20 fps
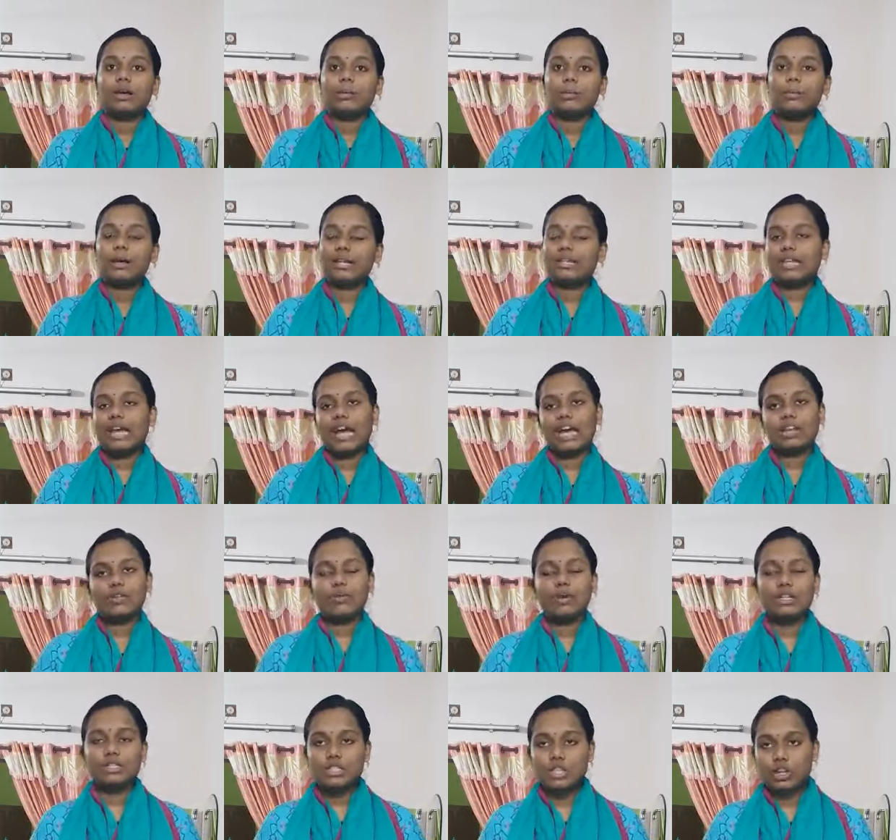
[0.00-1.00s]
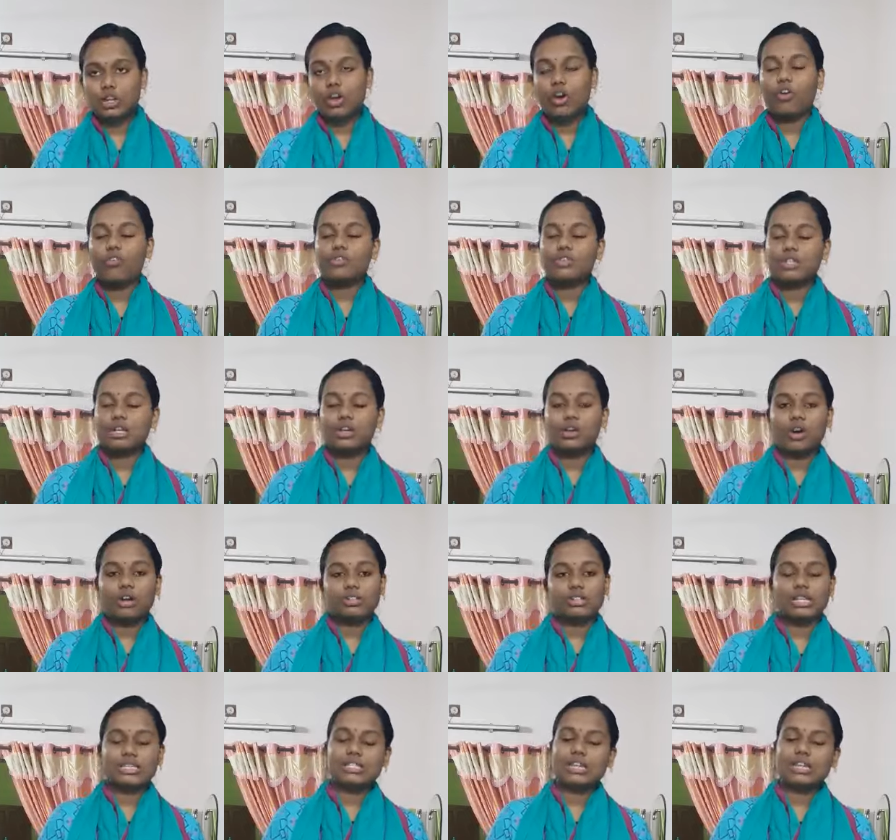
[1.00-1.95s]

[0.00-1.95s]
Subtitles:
birth anniversary of Dr.